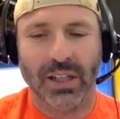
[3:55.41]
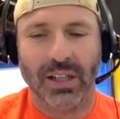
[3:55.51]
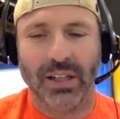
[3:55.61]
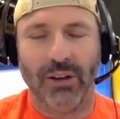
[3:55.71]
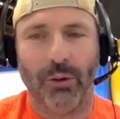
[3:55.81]

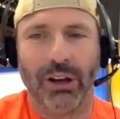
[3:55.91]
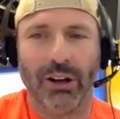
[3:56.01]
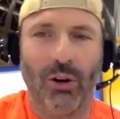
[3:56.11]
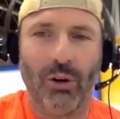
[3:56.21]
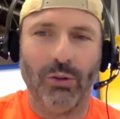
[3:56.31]

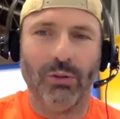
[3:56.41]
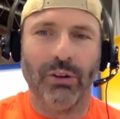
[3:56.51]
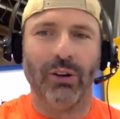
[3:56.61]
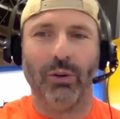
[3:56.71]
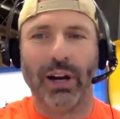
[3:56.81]
We
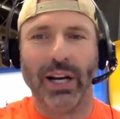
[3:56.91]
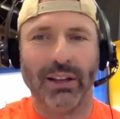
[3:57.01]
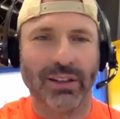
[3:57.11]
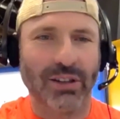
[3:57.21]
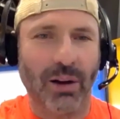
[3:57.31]
go right at
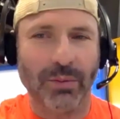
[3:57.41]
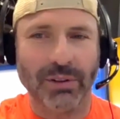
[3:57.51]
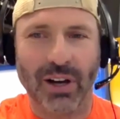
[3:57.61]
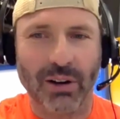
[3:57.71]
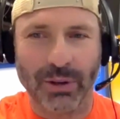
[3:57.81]
the top and
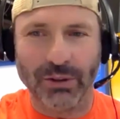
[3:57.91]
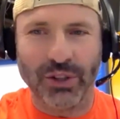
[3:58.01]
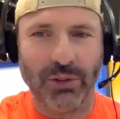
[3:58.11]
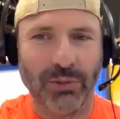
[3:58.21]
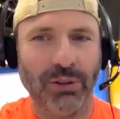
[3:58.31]
talk about
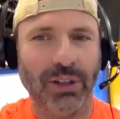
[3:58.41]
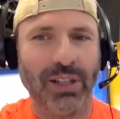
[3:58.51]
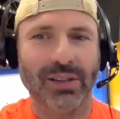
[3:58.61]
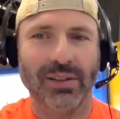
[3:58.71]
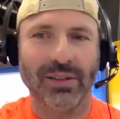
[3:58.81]
Jim
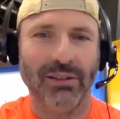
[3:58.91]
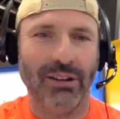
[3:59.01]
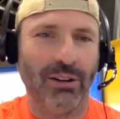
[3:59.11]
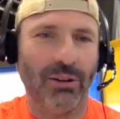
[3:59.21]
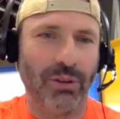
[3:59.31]
Lewis,
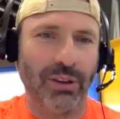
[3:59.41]
with